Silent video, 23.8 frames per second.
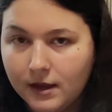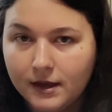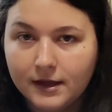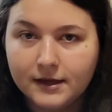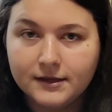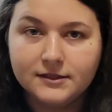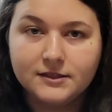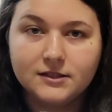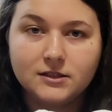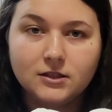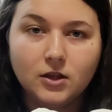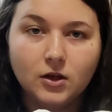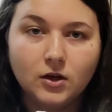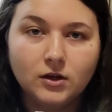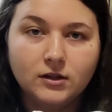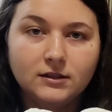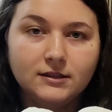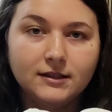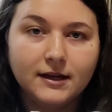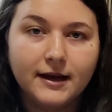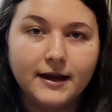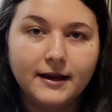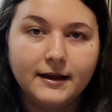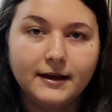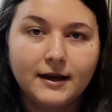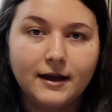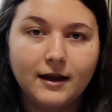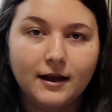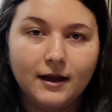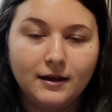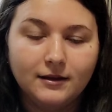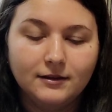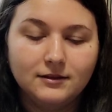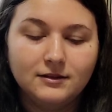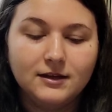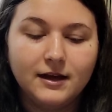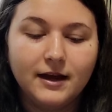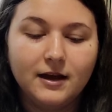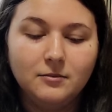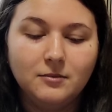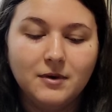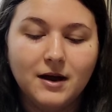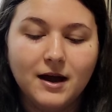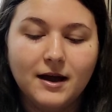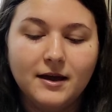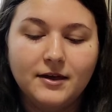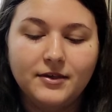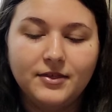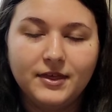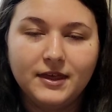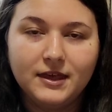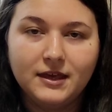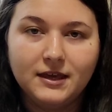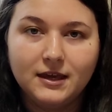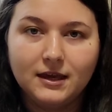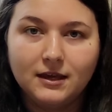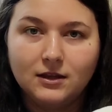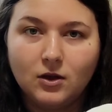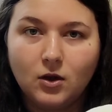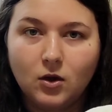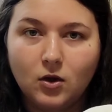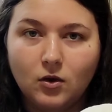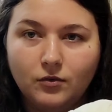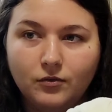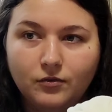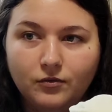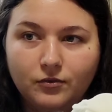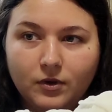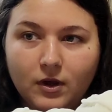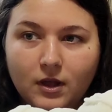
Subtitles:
It's long time I thinking of